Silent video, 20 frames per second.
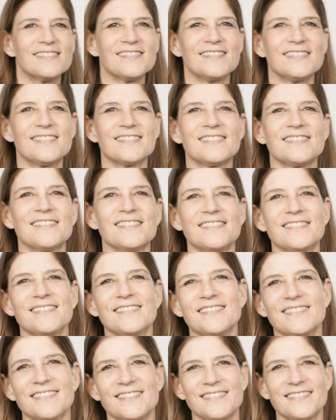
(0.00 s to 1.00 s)

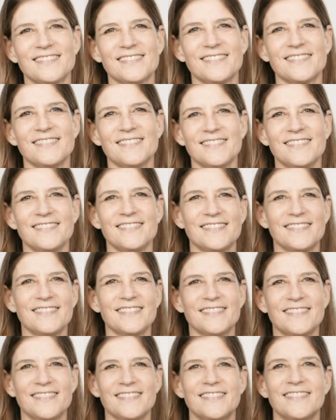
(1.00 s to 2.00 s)

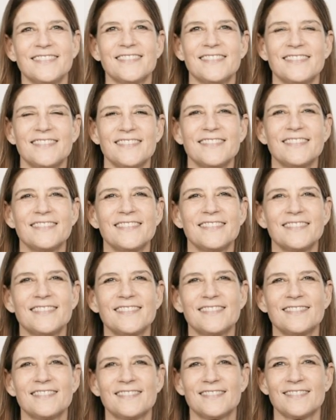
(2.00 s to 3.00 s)

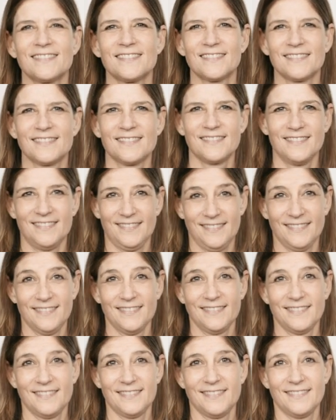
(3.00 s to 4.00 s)

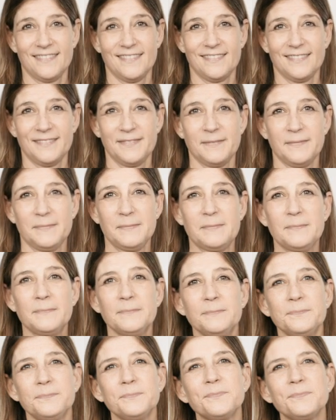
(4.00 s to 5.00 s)

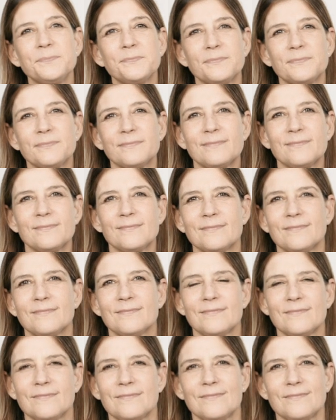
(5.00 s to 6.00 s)

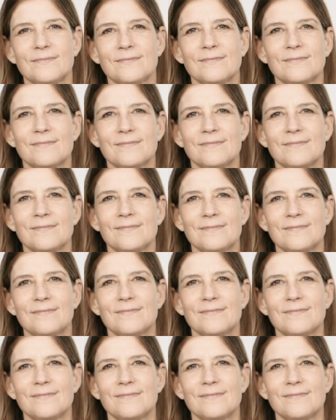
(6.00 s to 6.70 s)
(not speaking)